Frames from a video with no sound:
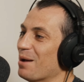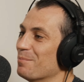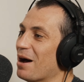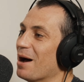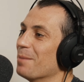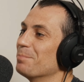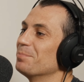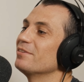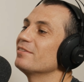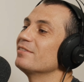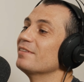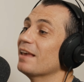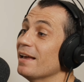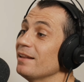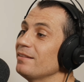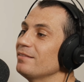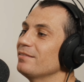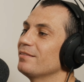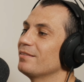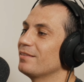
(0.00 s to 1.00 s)
I'm
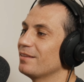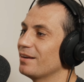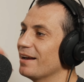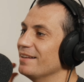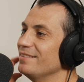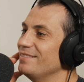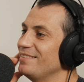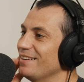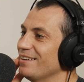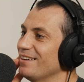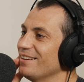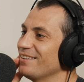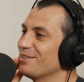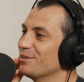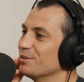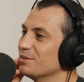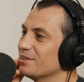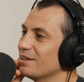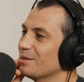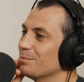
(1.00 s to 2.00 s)
upset that I did it
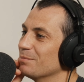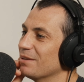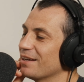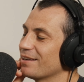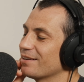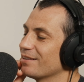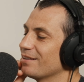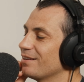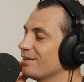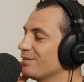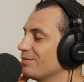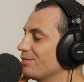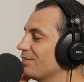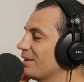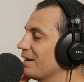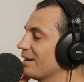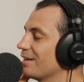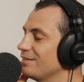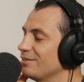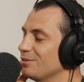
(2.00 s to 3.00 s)
because then I'm like. Oh,
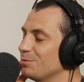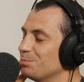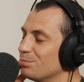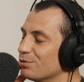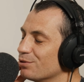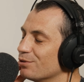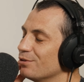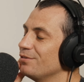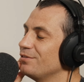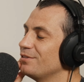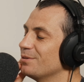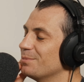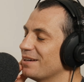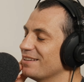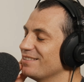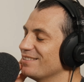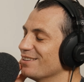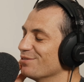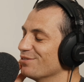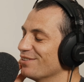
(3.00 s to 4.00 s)
just proved to
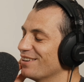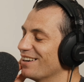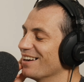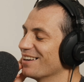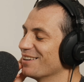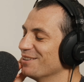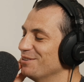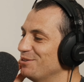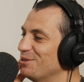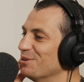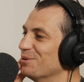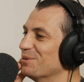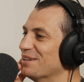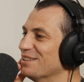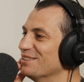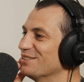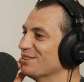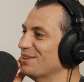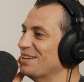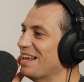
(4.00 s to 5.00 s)
myself that I can do
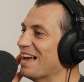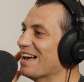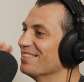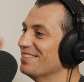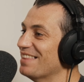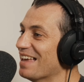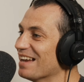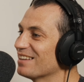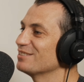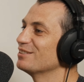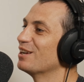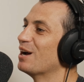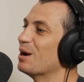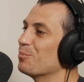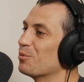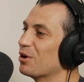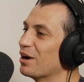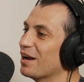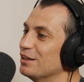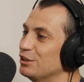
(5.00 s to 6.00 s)
it. So now next
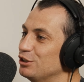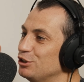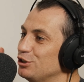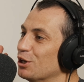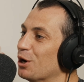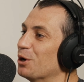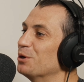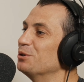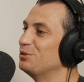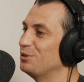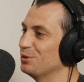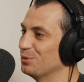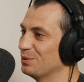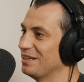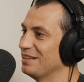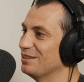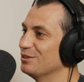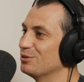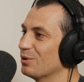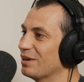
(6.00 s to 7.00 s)
time when I don't do it
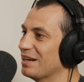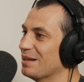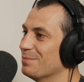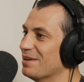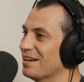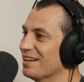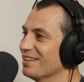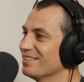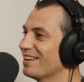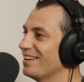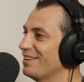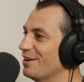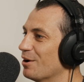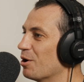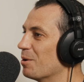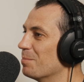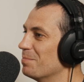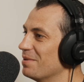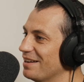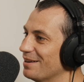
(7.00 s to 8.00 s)
in 20 minutes, I
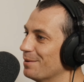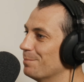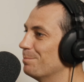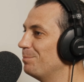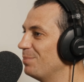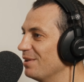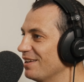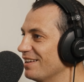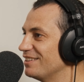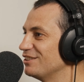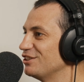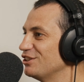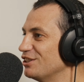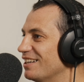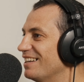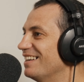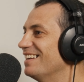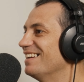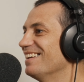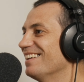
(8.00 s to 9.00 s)
know I'm being a bitch,
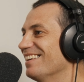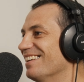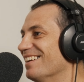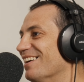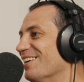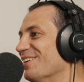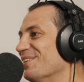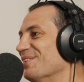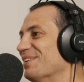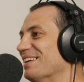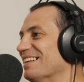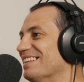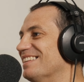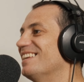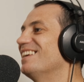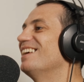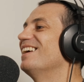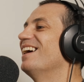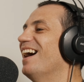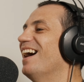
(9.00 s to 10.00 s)
you know? It's